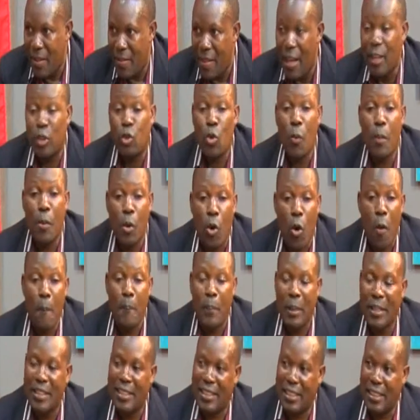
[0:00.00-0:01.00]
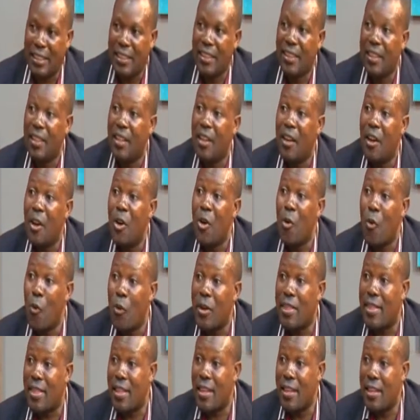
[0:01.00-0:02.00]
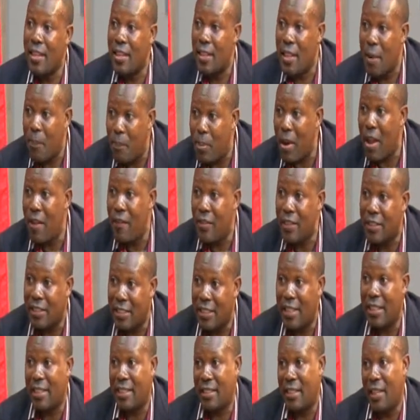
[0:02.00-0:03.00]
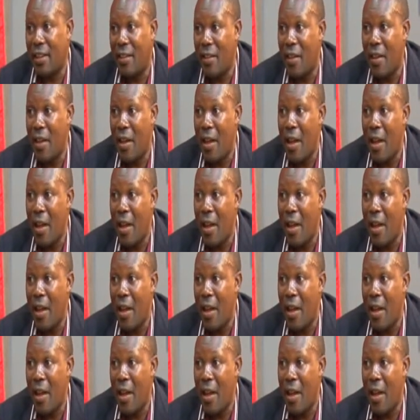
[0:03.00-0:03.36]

that will be competing with the private sector.